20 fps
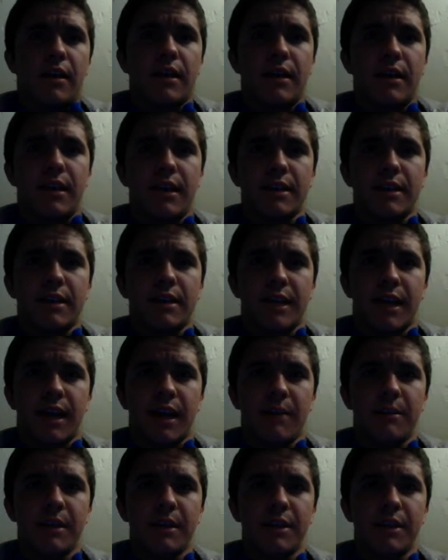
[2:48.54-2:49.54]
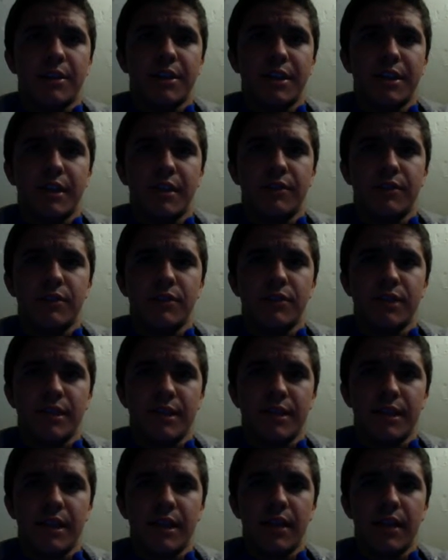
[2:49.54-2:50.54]
It is a combination of using
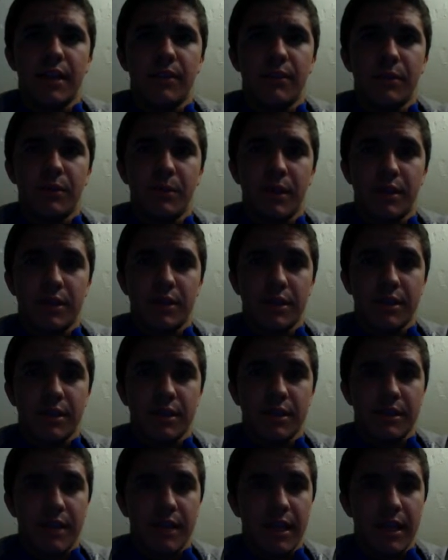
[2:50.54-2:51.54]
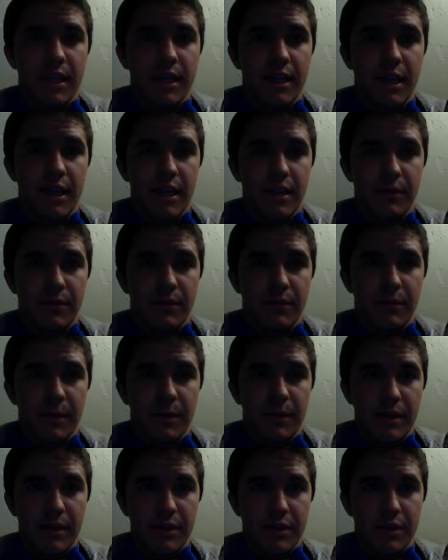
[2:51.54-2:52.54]
DNA information, taking that
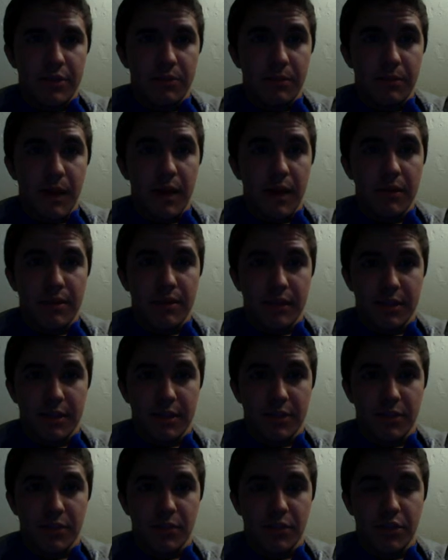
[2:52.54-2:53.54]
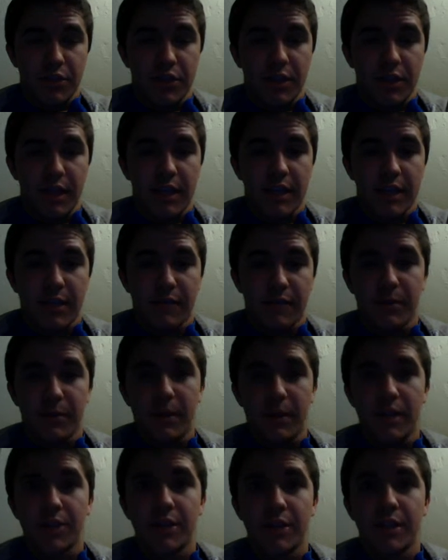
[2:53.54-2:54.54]
information to biosensors which connect
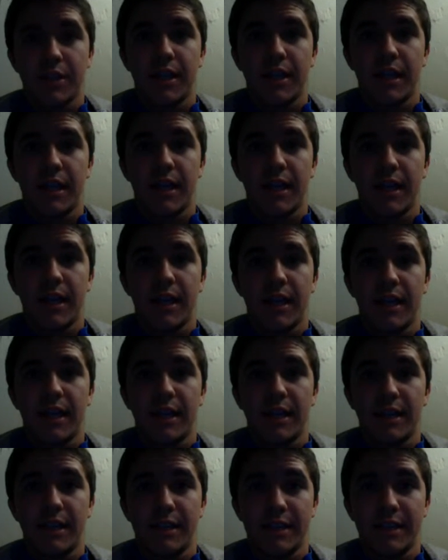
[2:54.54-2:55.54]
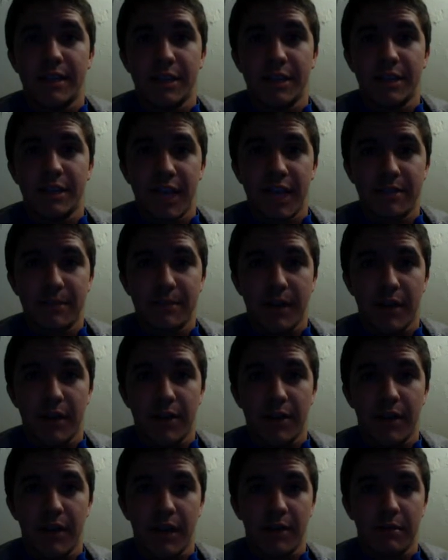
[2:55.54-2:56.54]
information in a digitized manner
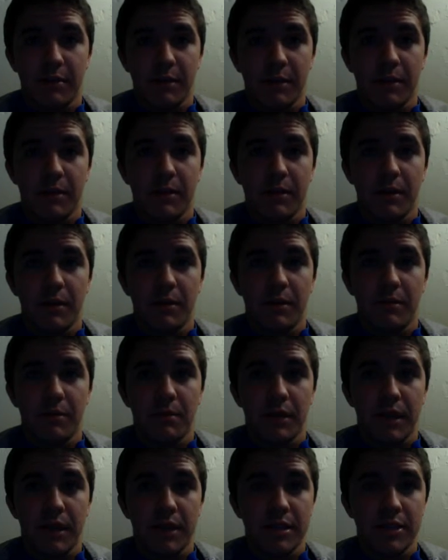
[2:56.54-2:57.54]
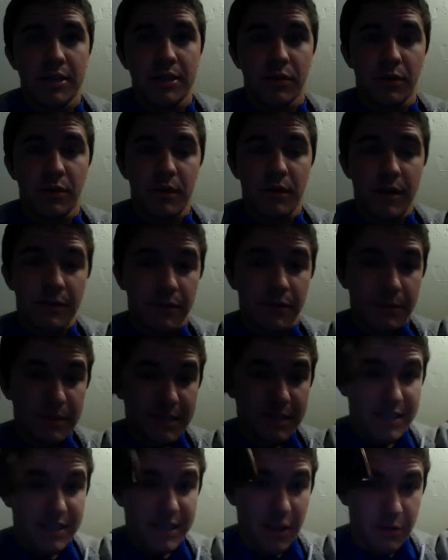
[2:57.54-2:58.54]
that can be placed or read from a
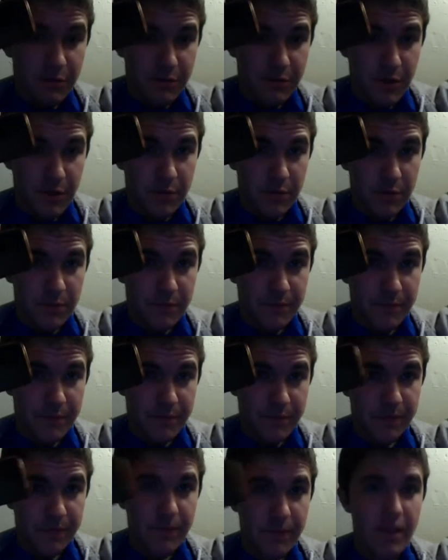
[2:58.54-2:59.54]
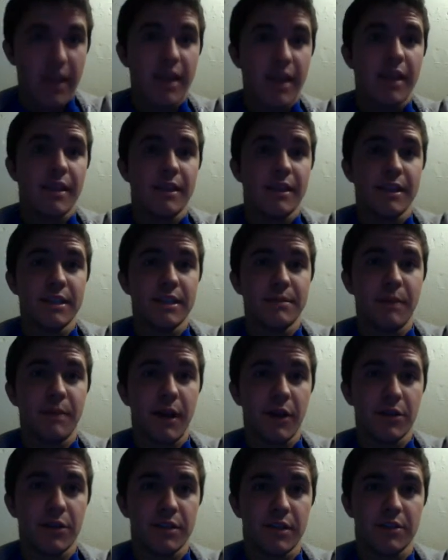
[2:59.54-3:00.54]
cell phone. These
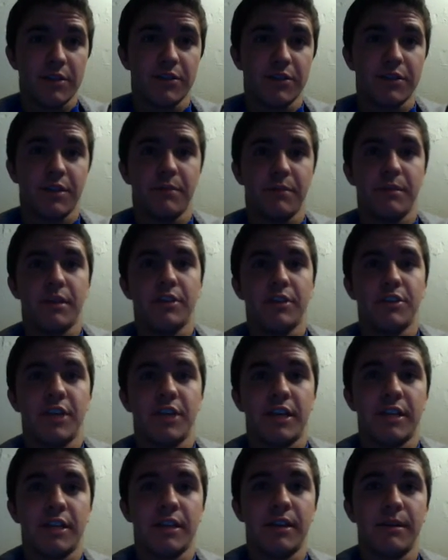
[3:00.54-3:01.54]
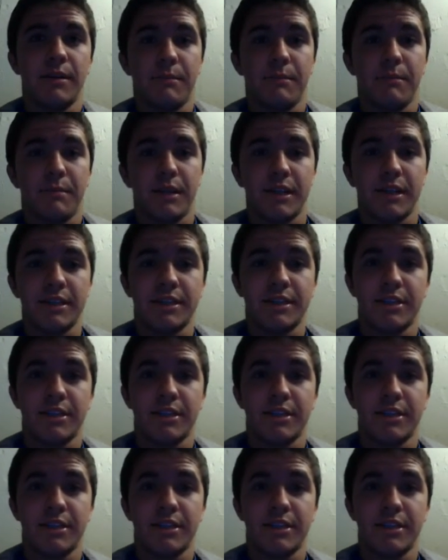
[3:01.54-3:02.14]
biosensors can be injected, placed